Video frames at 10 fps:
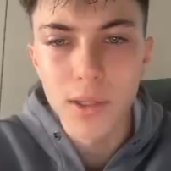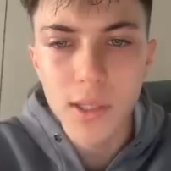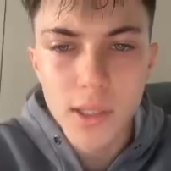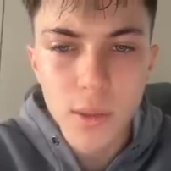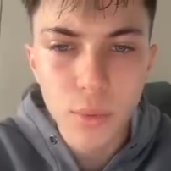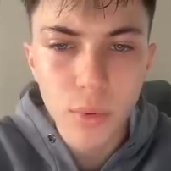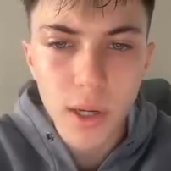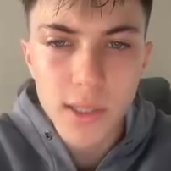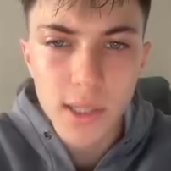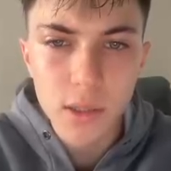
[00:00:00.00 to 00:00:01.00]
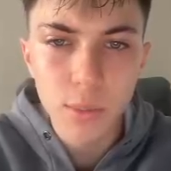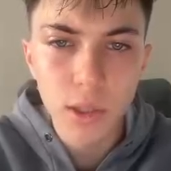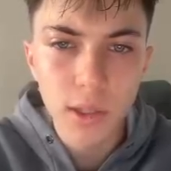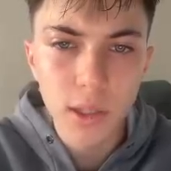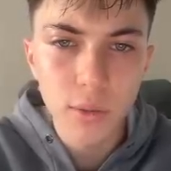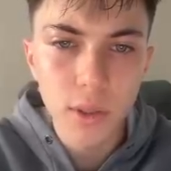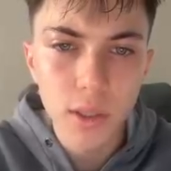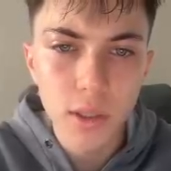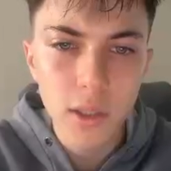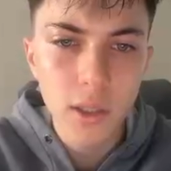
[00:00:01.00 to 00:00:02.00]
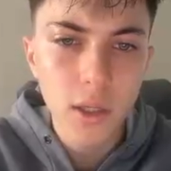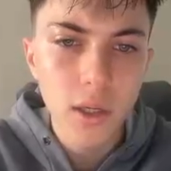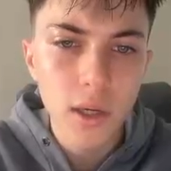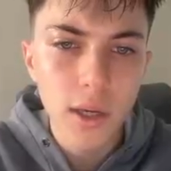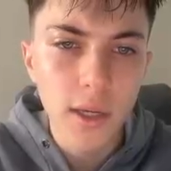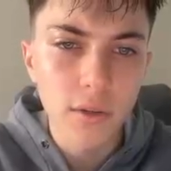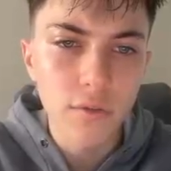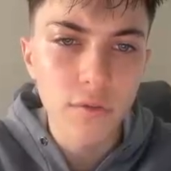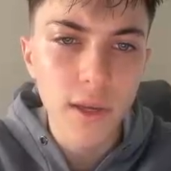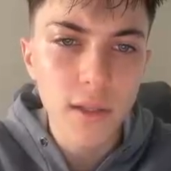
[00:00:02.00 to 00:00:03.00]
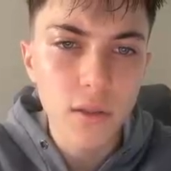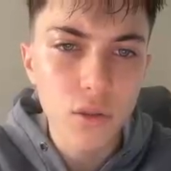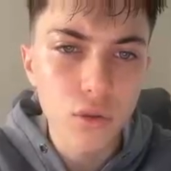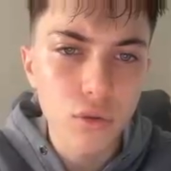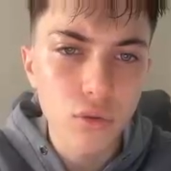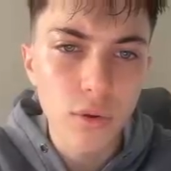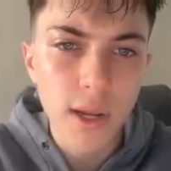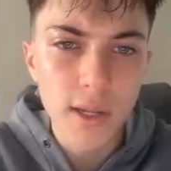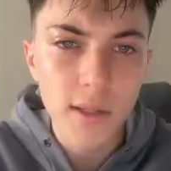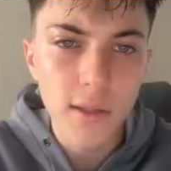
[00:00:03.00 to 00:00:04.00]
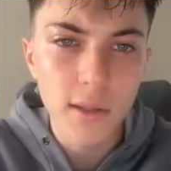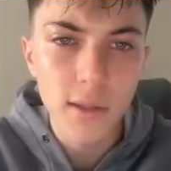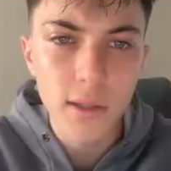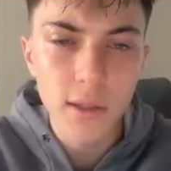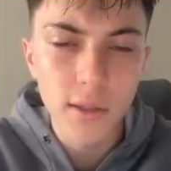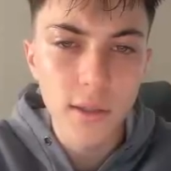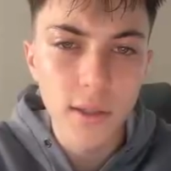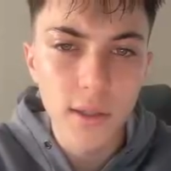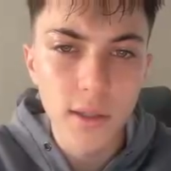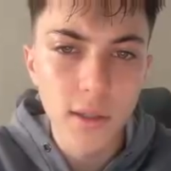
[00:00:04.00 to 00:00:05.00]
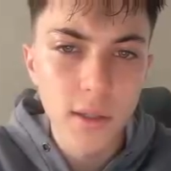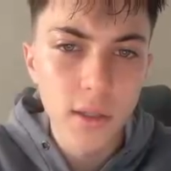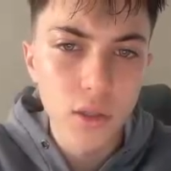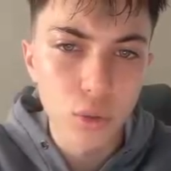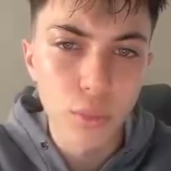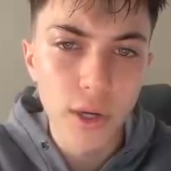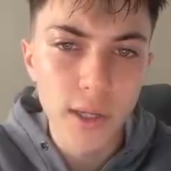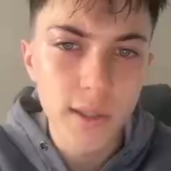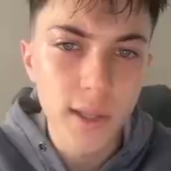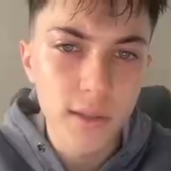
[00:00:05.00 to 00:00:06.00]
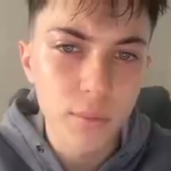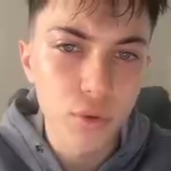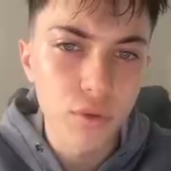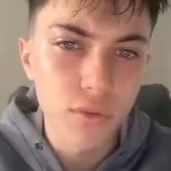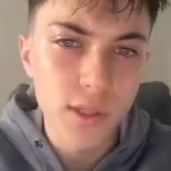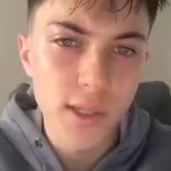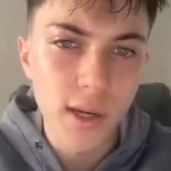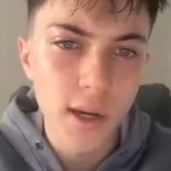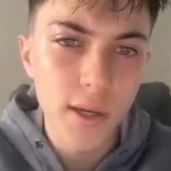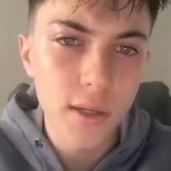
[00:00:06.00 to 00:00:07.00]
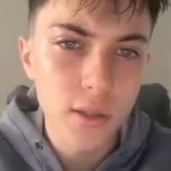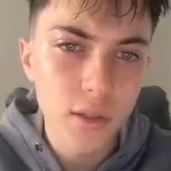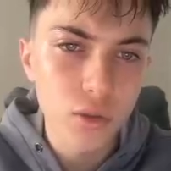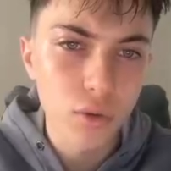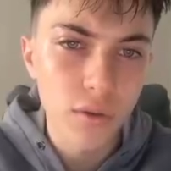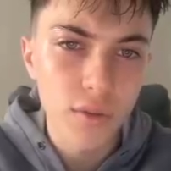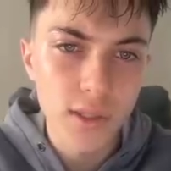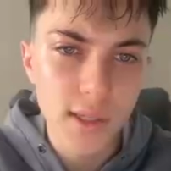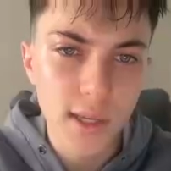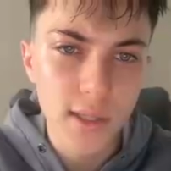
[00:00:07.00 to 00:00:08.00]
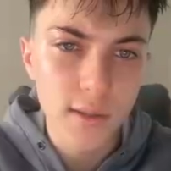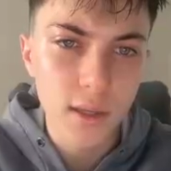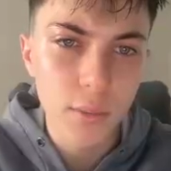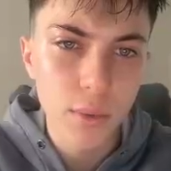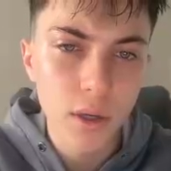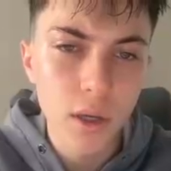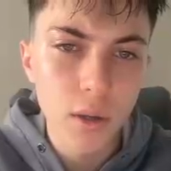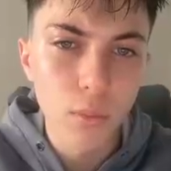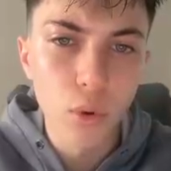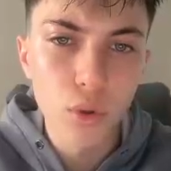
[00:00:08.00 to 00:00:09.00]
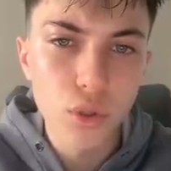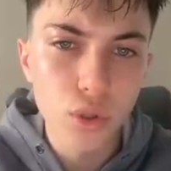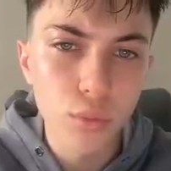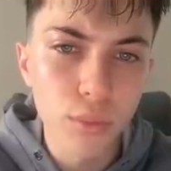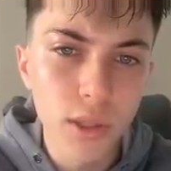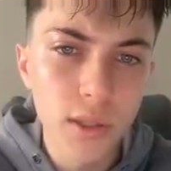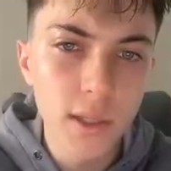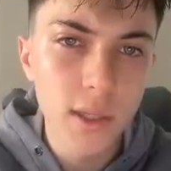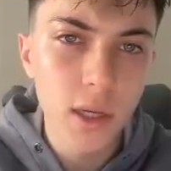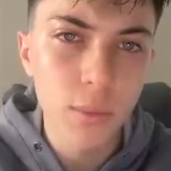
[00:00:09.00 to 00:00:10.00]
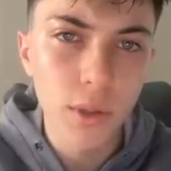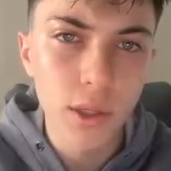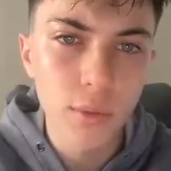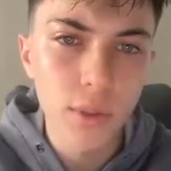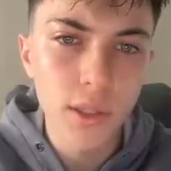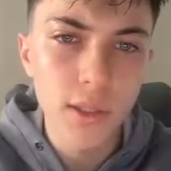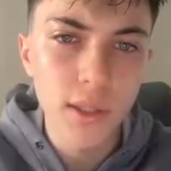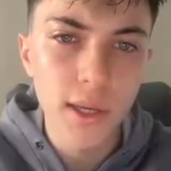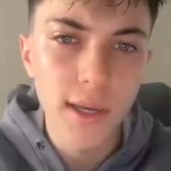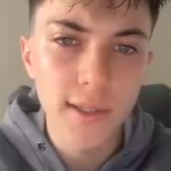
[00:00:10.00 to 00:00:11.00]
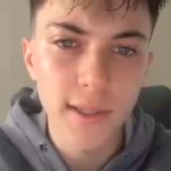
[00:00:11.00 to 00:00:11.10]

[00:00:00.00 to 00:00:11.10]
since the price has built liquidity and failed to create to break that previous high, to have the second tap, more so building up liquidity and